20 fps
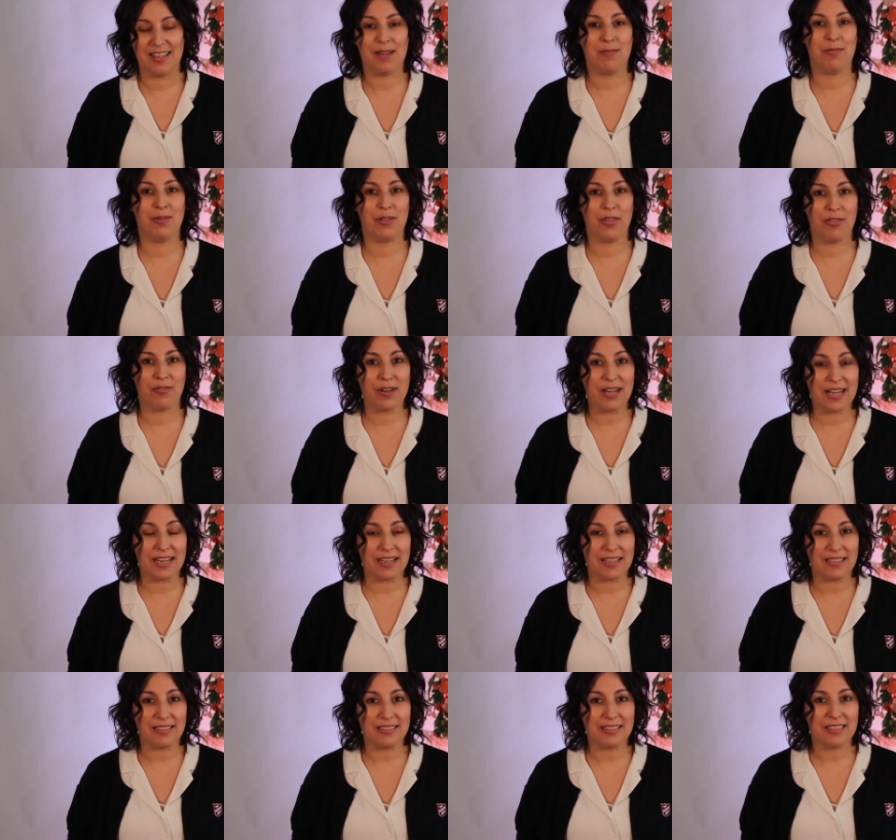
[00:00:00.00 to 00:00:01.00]
Number
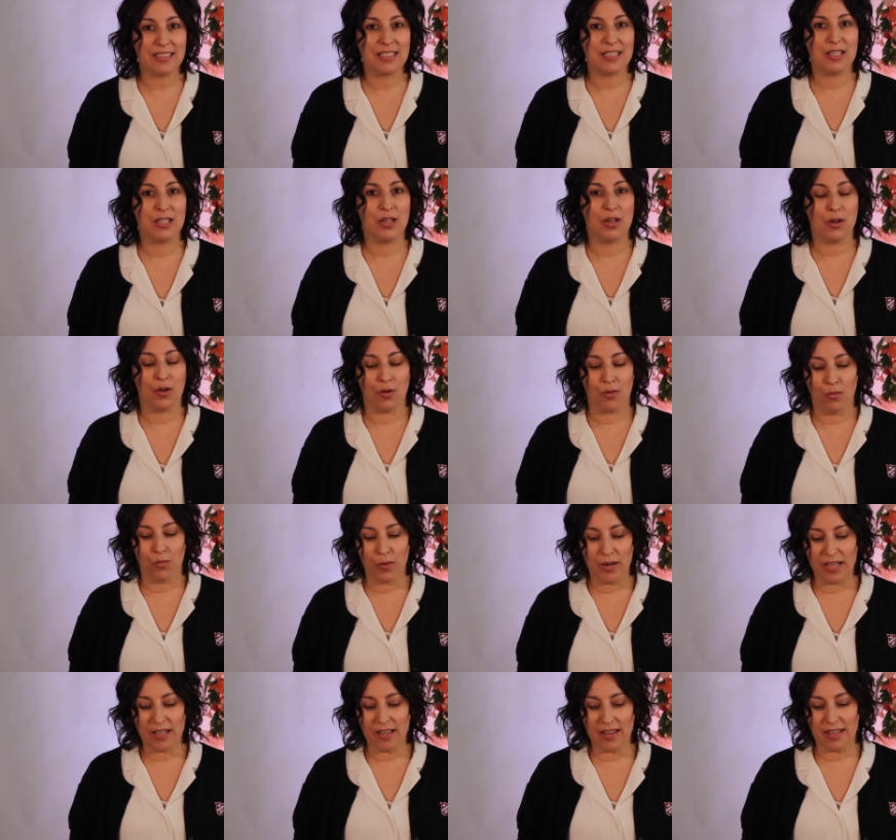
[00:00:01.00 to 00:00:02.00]
three,
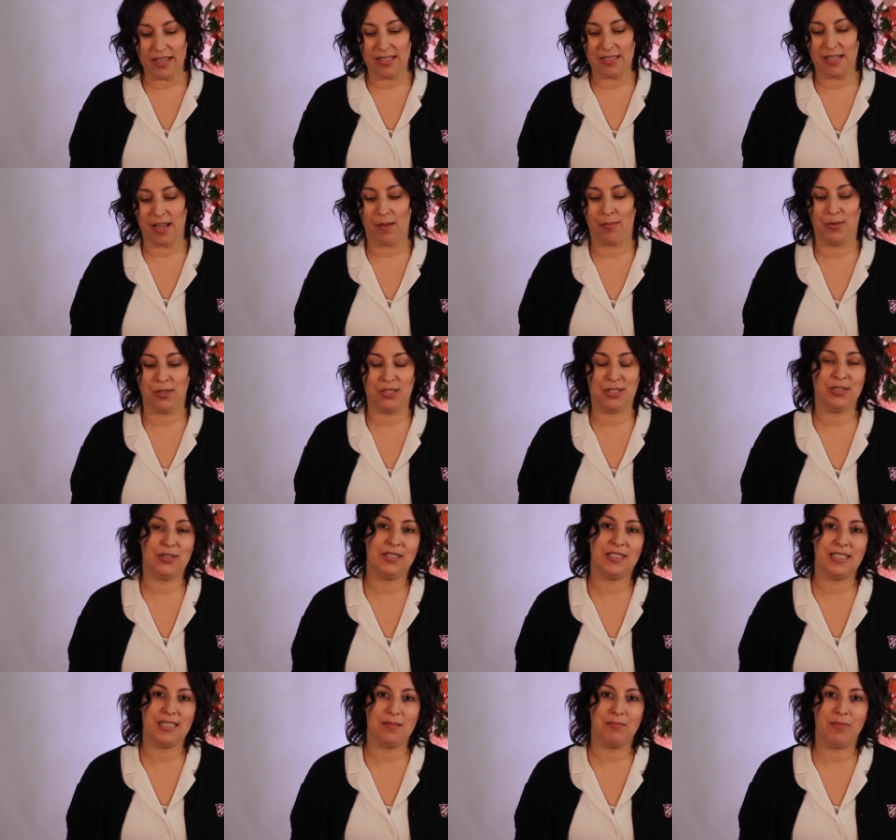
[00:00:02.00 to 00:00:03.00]
will this
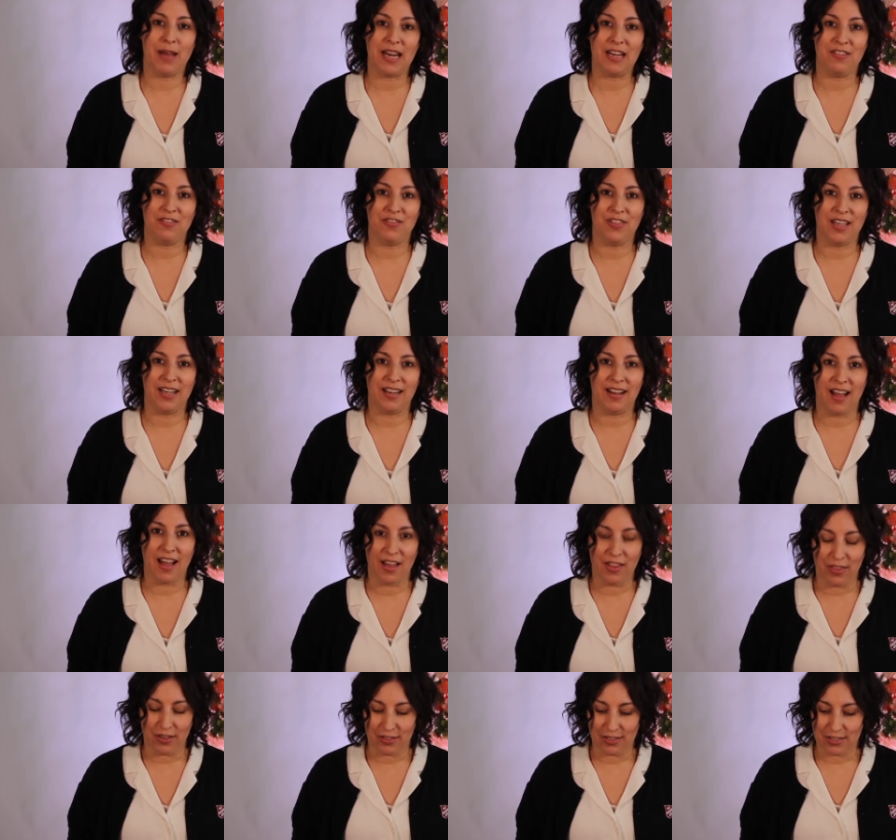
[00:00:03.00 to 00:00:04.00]
opportunity benefit
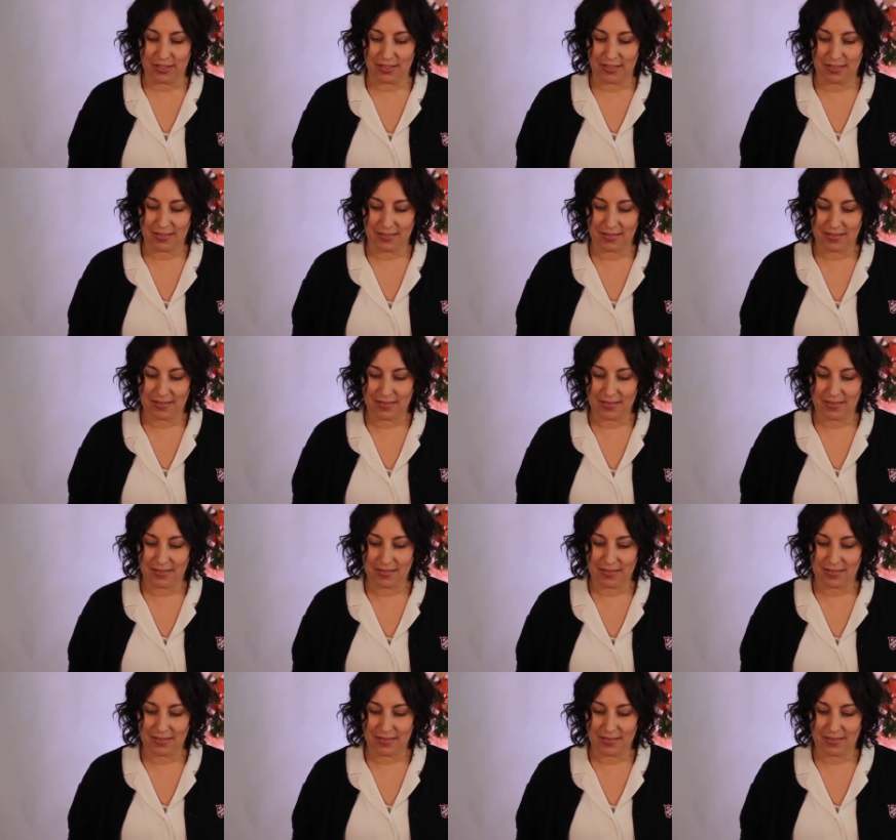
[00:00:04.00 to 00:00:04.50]
others?